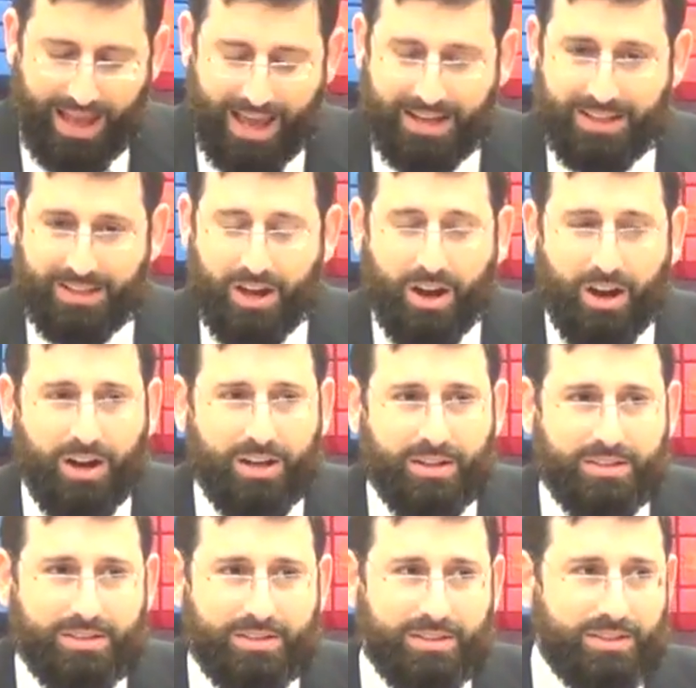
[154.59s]
And in the
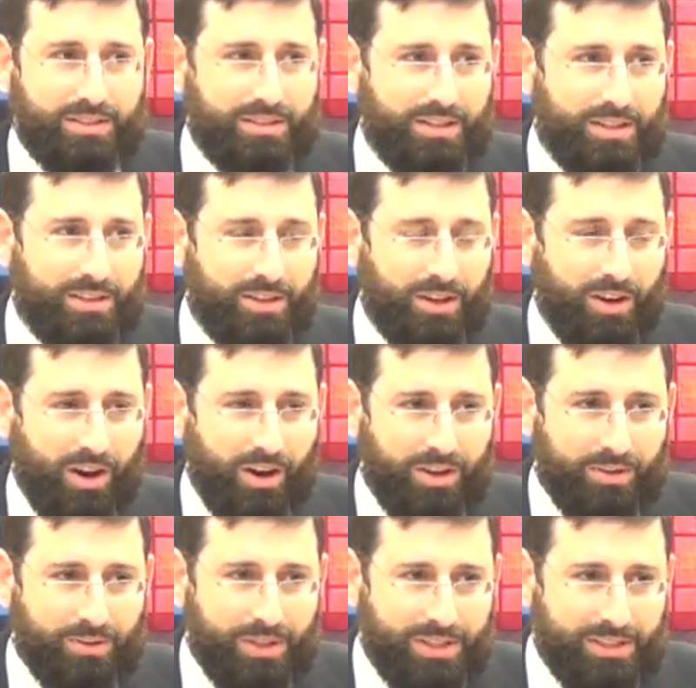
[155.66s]
heart, there are
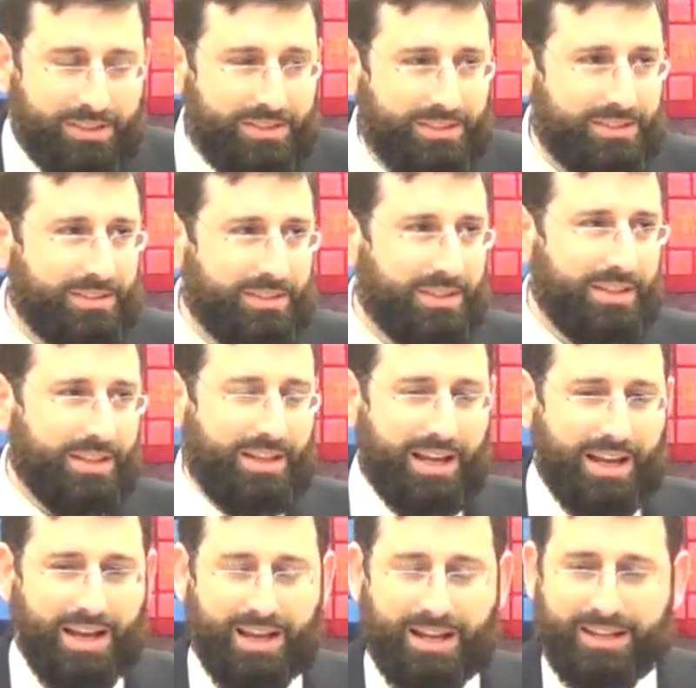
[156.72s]
arteries
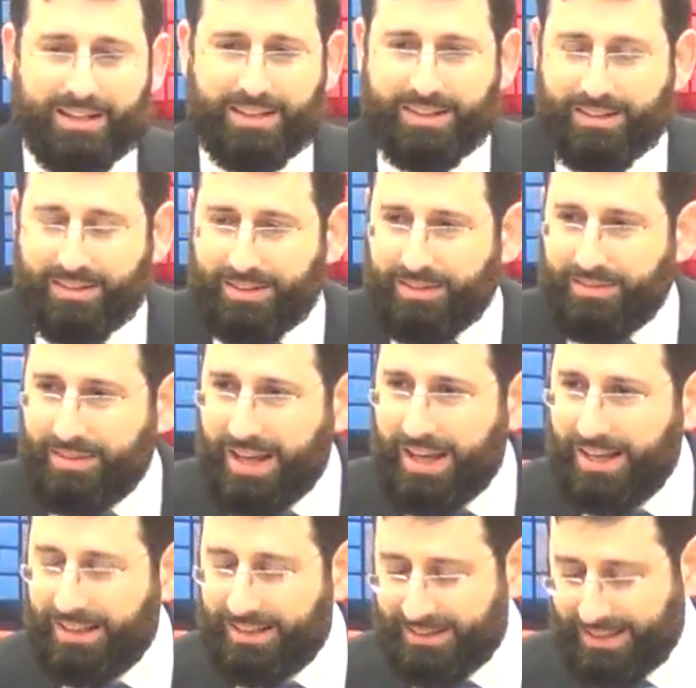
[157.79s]
and
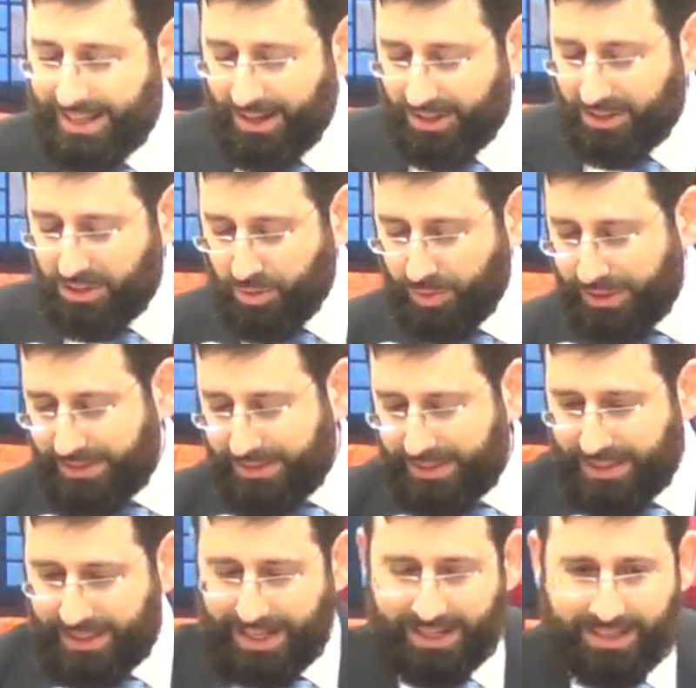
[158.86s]
veins that are
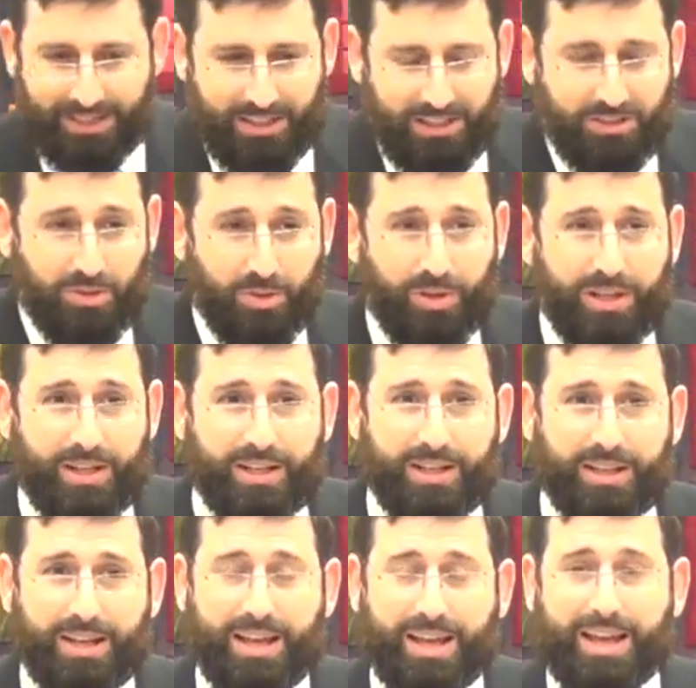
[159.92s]
twisted and
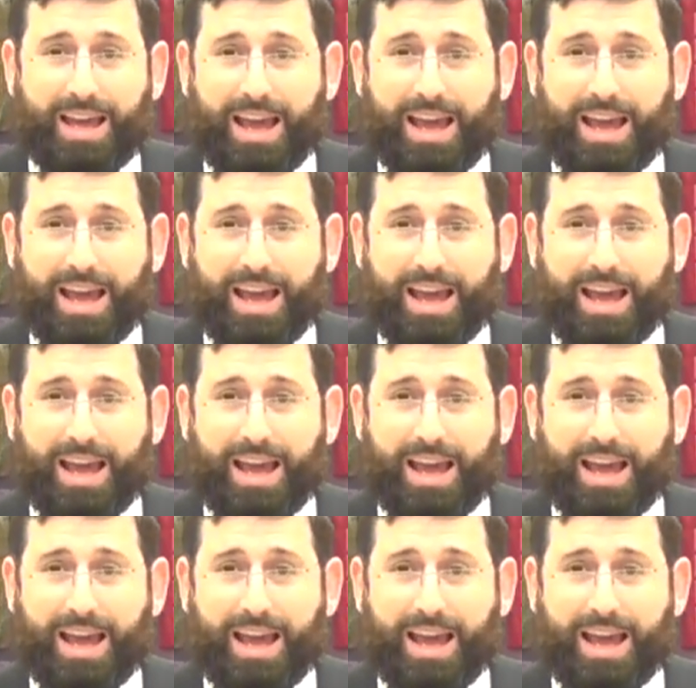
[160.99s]
contorted,